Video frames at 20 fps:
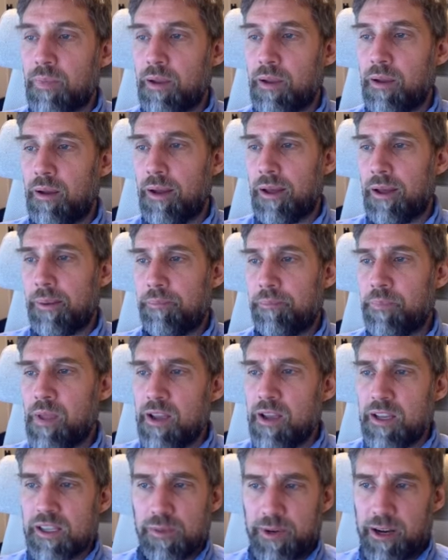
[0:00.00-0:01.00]
So
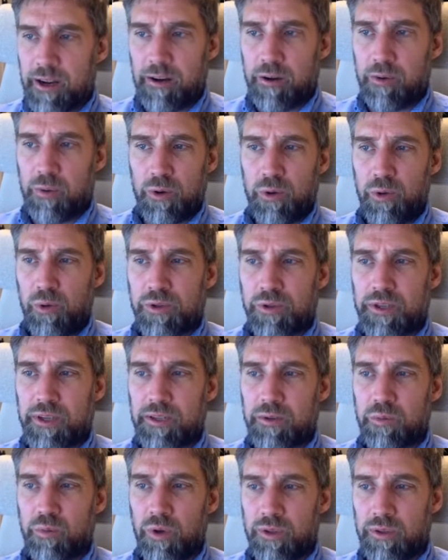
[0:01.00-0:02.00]
we don't know what caused
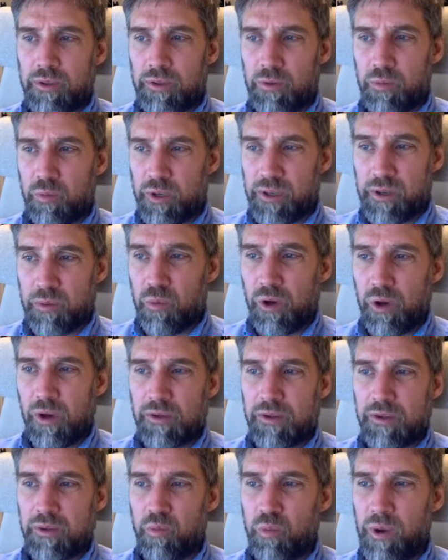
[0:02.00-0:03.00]
it, what it
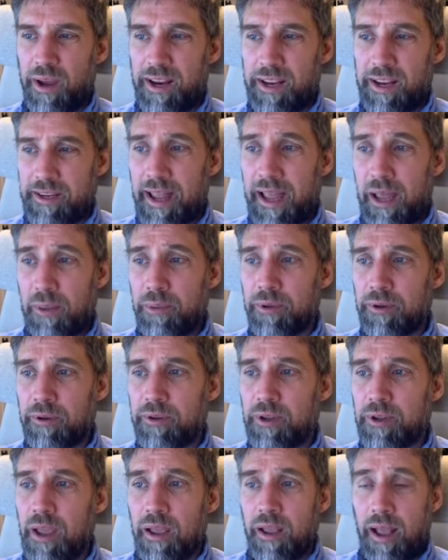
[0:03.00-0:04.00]
was, when it
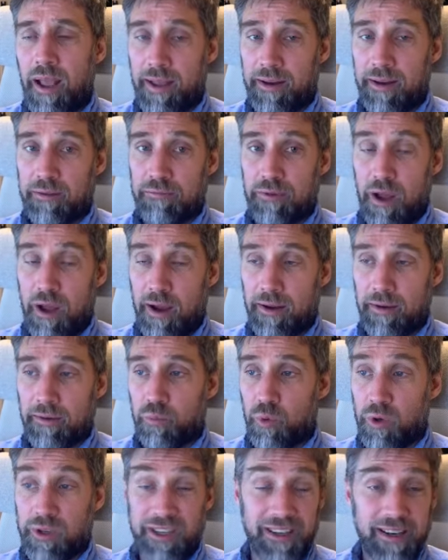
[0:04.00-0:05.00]
happened, and
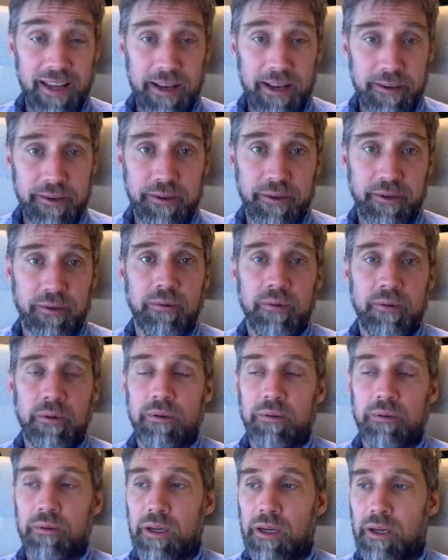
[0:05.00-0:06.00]
what it led to.
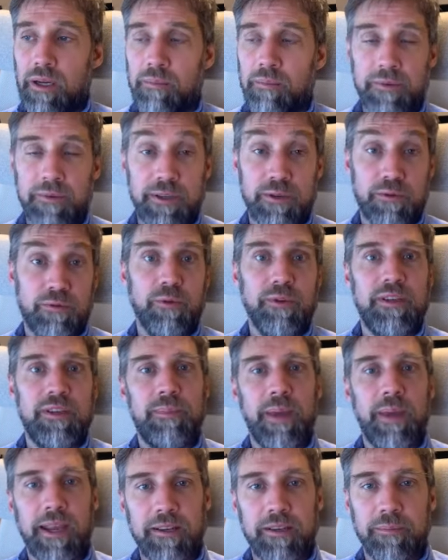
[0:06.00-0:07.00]
These are all
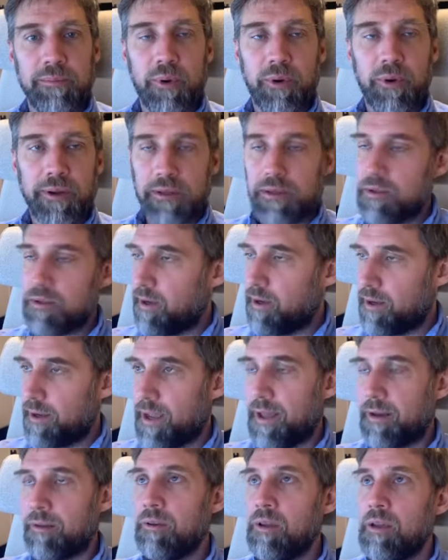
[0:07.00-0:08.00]
debated points. And
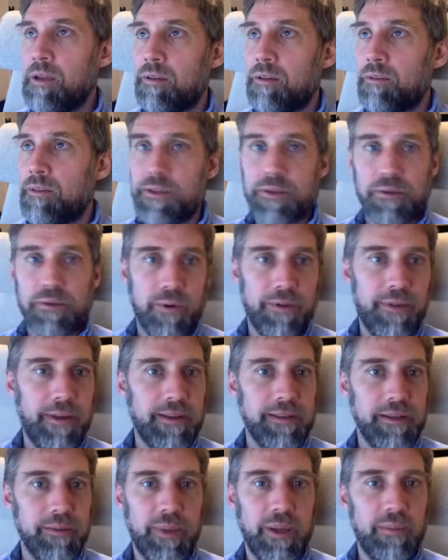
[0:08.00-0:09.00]
again, these are all
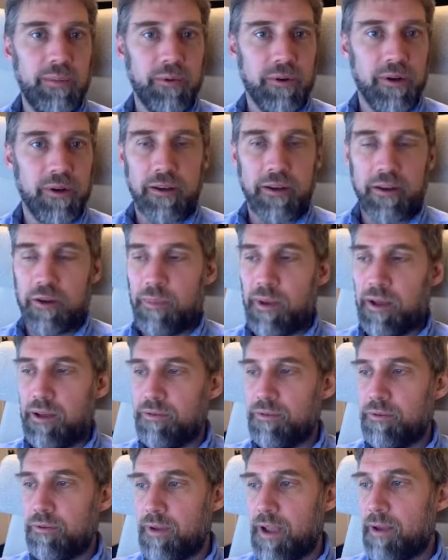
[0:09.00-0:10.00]
things that people could argue about
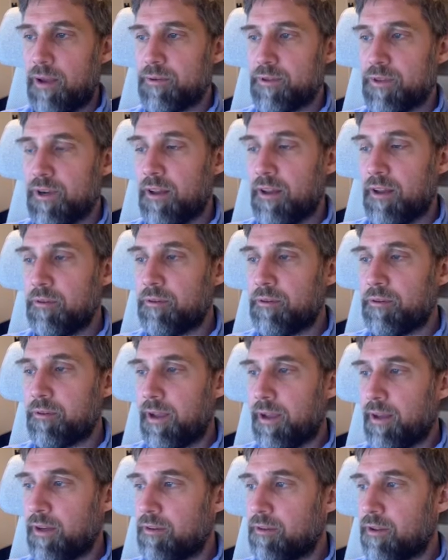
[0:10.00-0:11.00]
for hours on end.
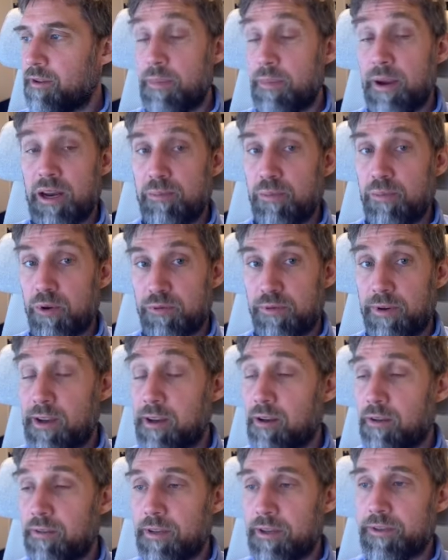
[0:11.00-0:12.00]
And there are many books
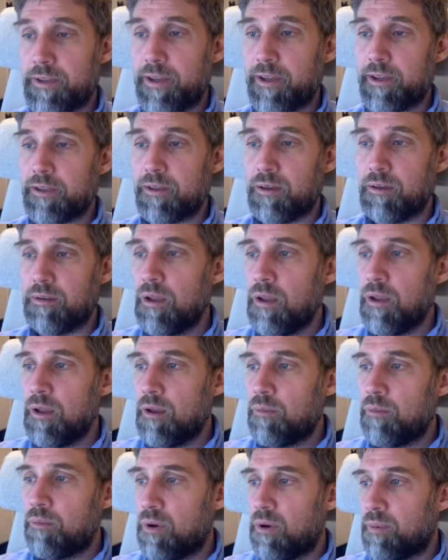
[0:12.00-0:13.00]
written on these things. And
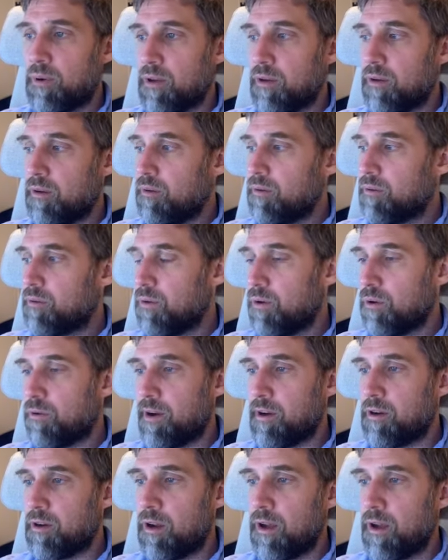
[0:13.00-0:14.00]
probably to your
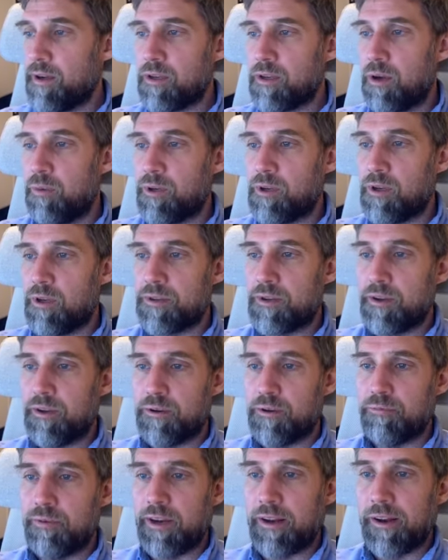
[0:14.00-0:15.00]
great delight, I won't ask you to read